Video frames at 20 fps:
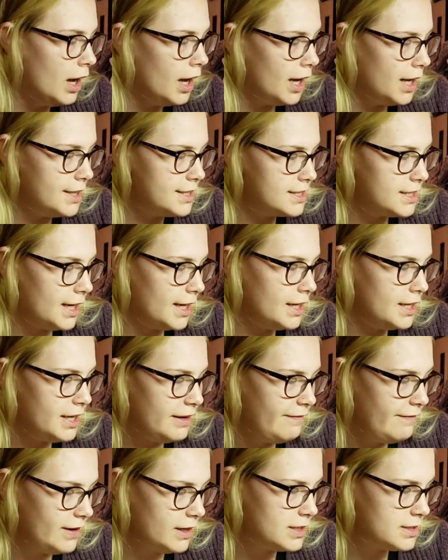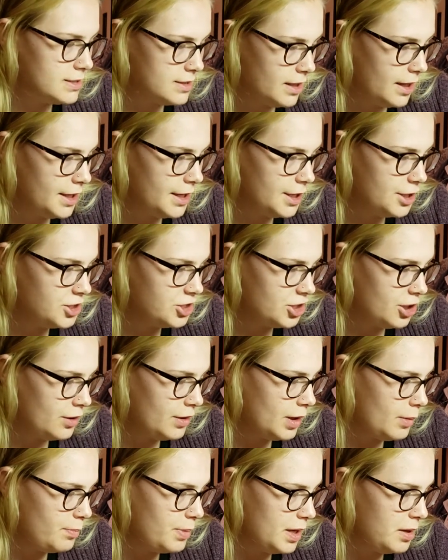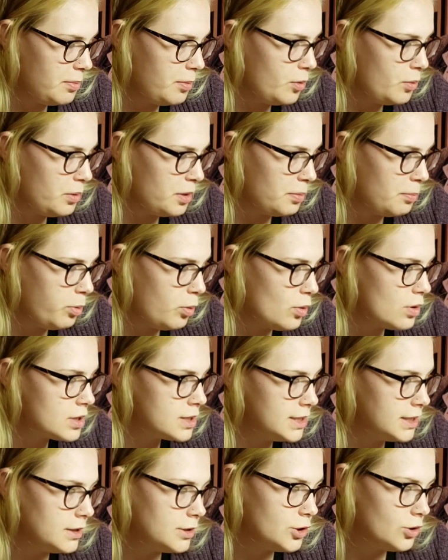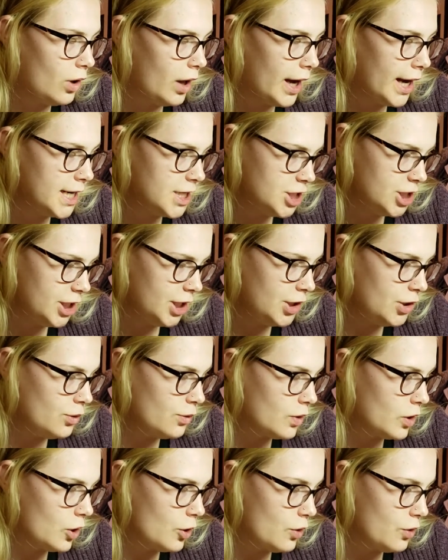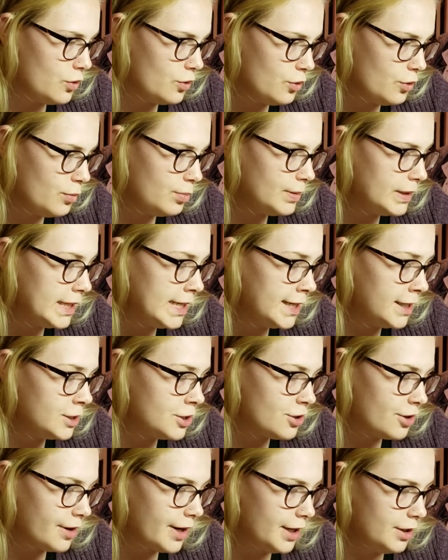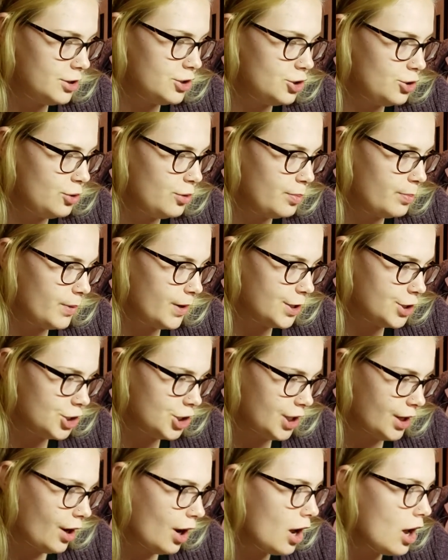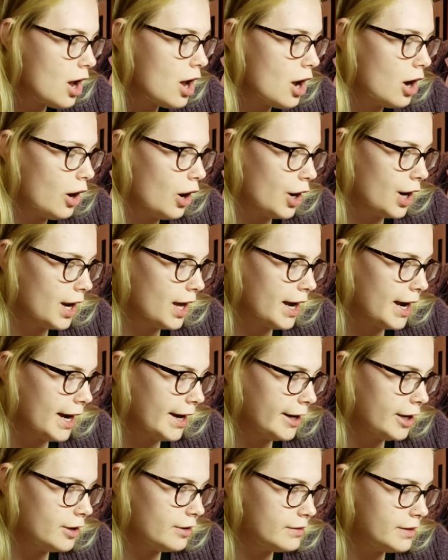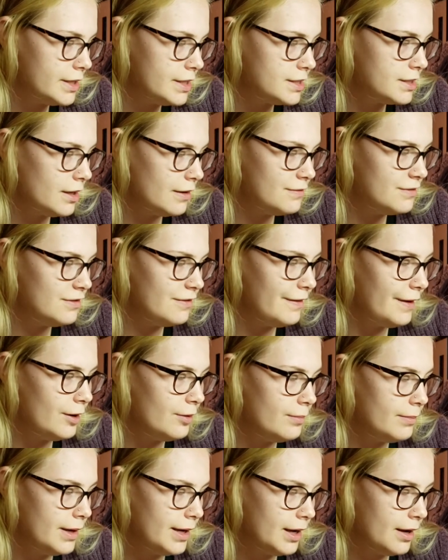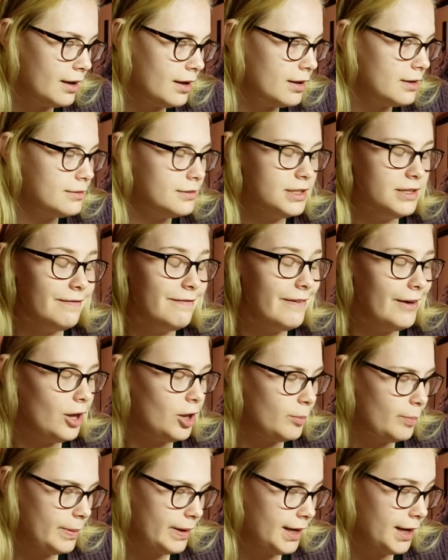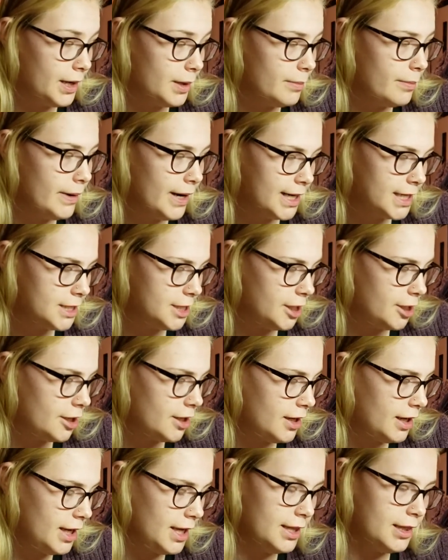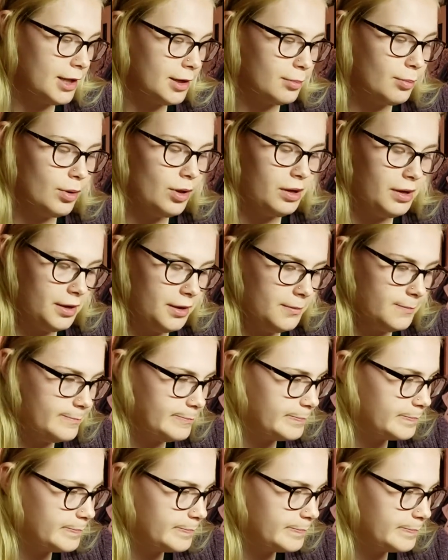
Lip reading: A scientific study showed that people with poor dental hygiene or who bleed during toothbrushing are at a higher risk of developing bacteria in their blood.